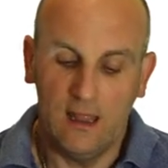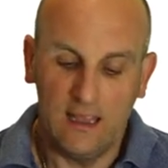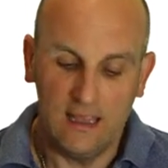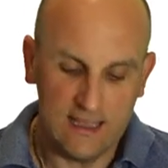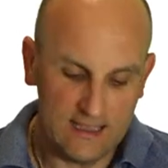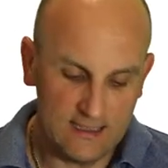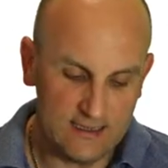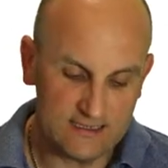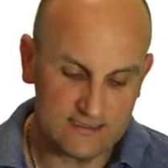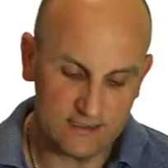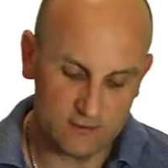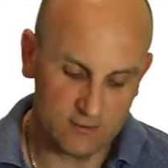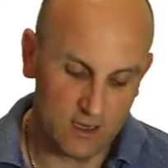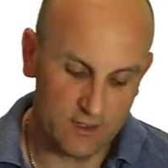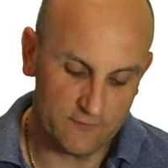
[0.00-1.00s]
Here is
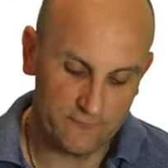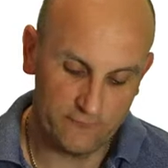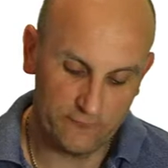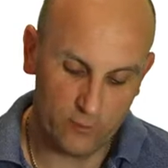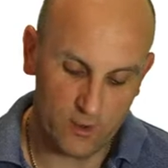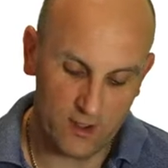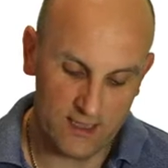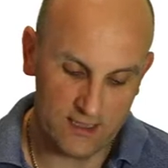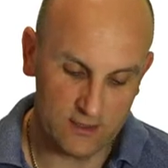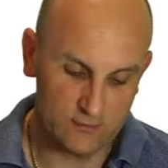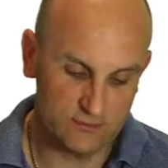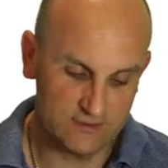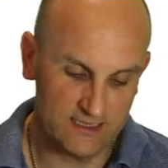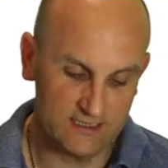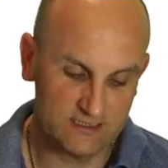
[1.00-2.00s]
the graph of y
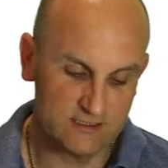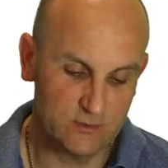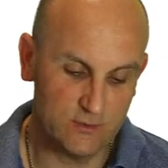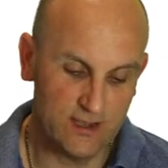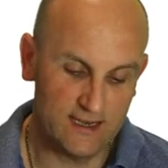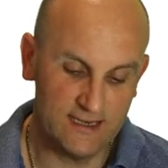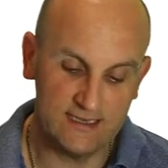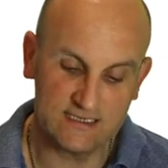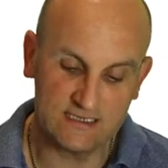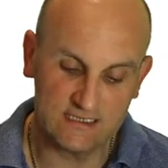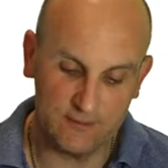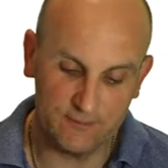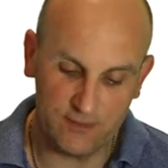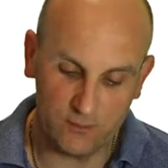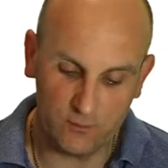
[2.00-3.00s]
equals x squared. It's
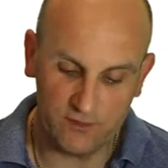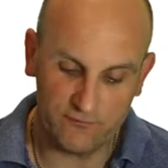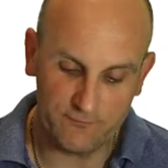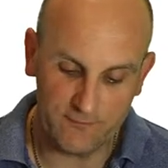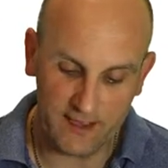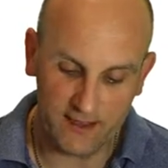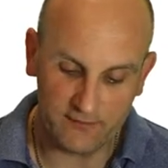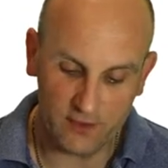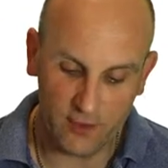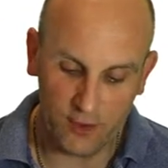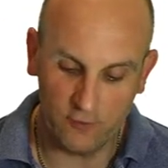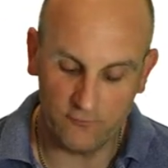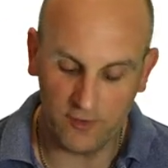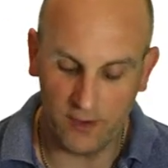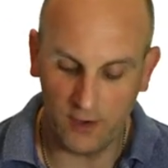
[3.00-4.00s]
something we've met
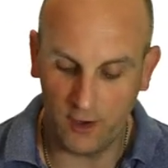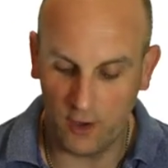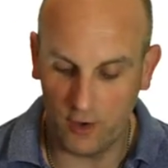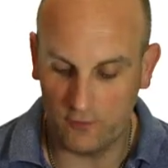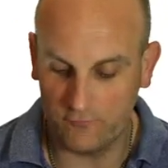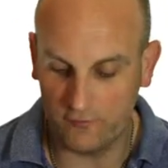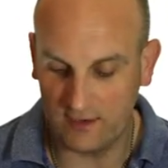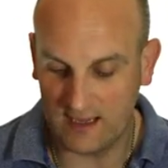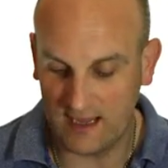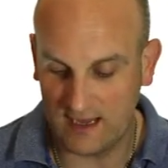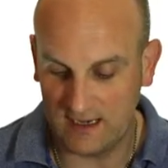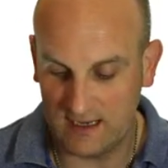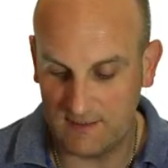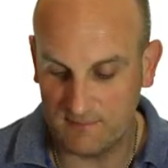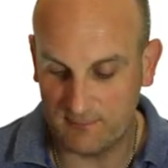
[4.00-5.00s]
over and over
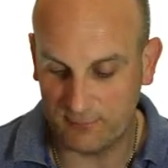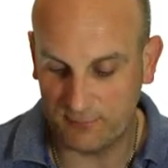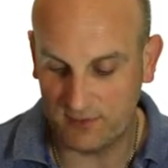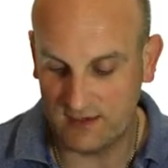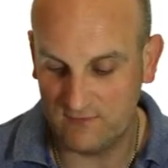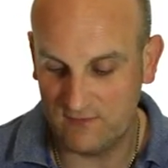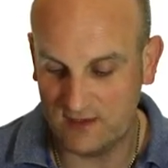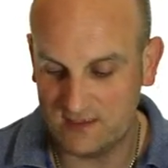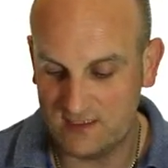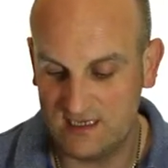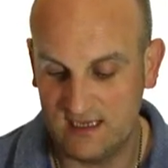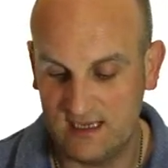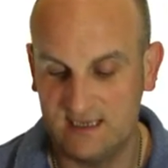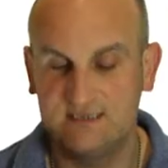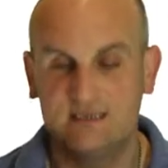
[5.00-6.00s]
again in previous
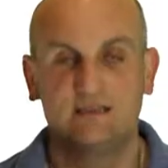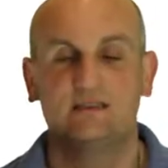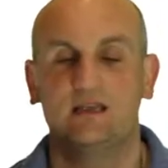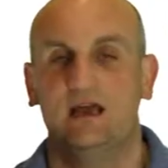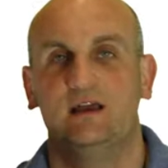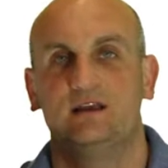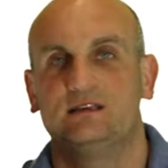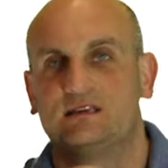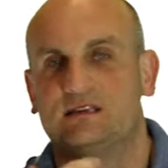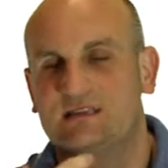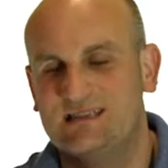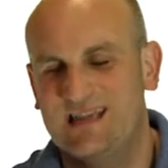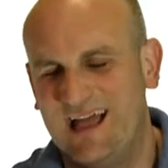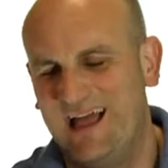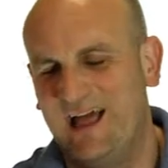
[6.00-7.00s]
years. It's a
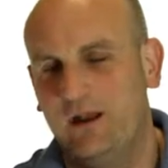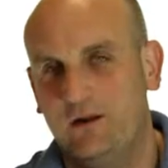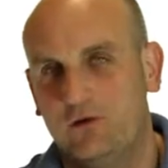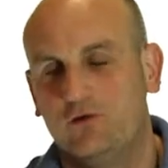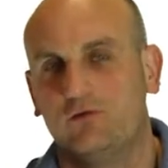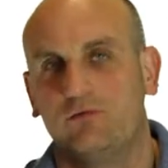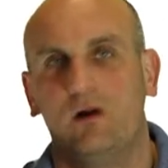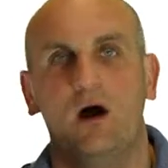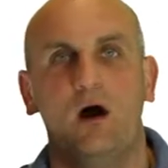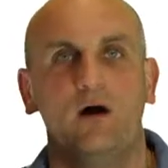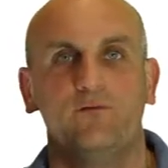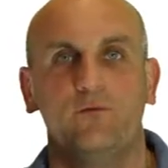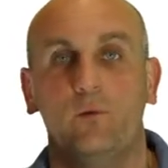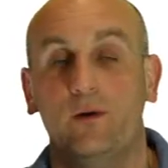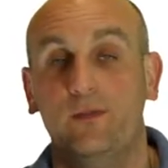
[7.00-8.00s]
standard
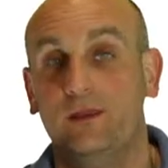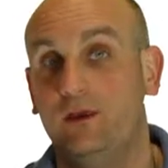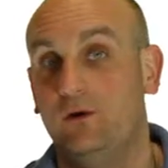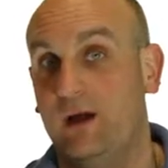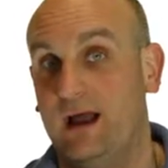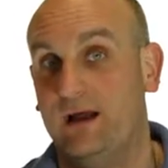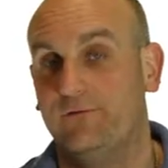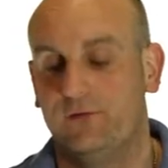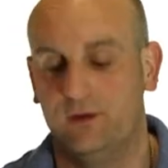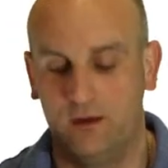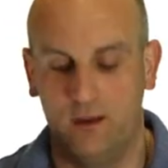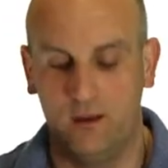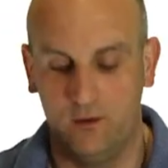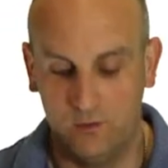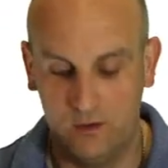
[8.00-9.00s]
graph and one that you have to
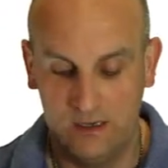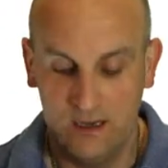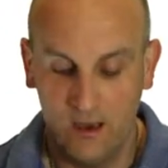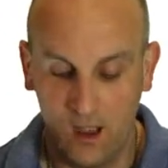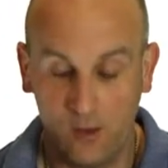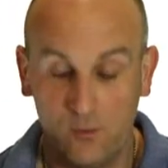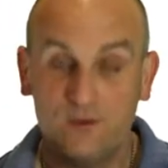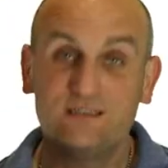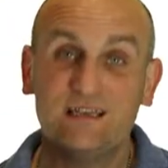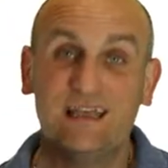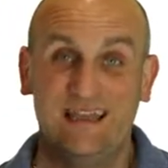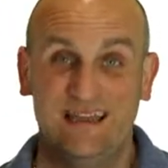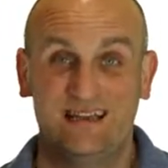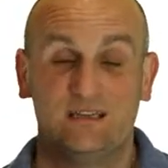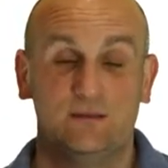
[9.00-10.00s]
know, I would say
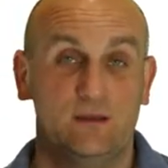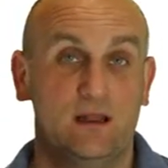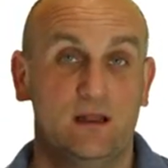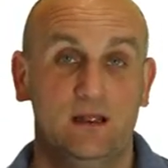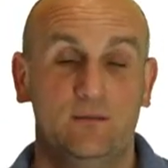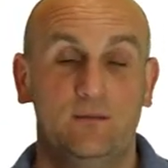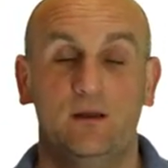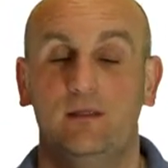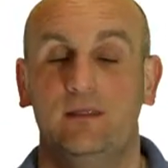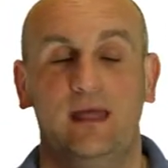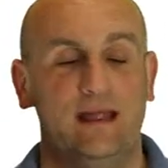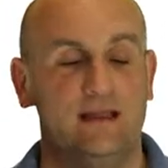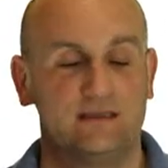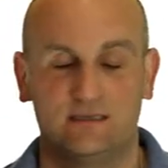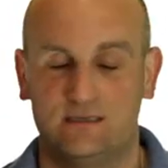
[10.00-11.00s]
intimately, but
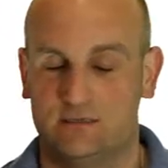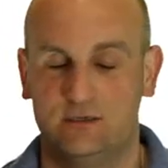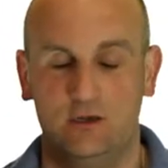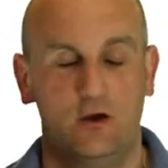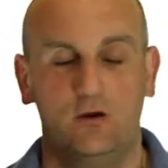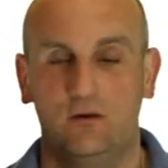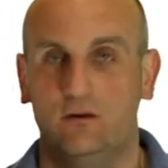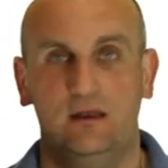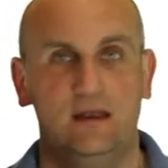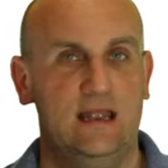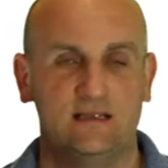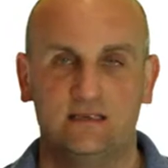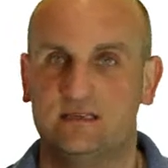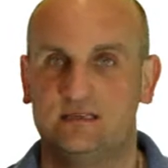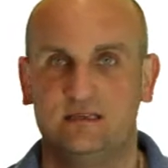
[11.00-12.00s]
that's not
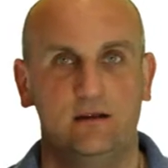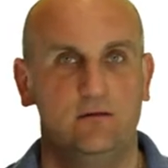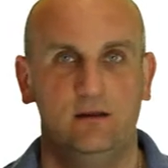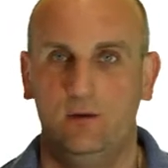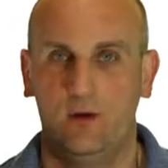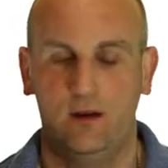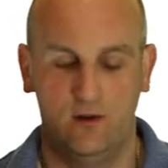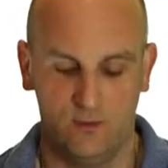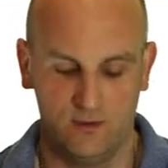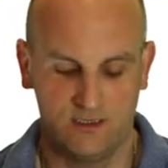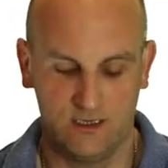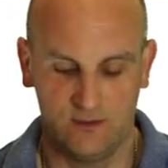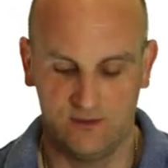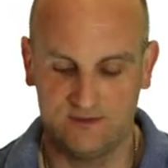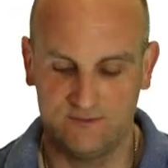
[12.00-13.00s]
necessarily where I want
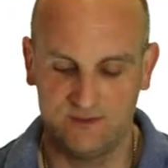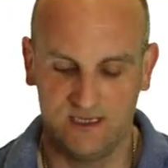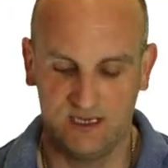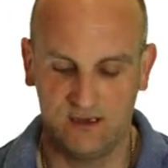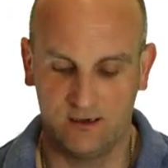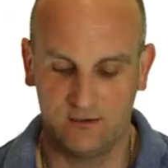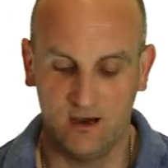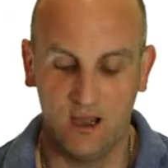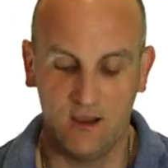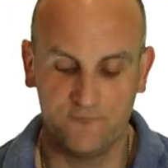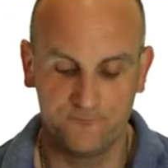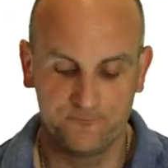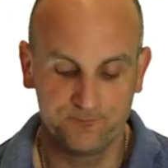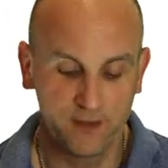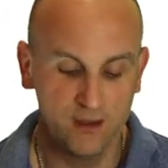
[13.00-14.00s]
to go with this particular graph.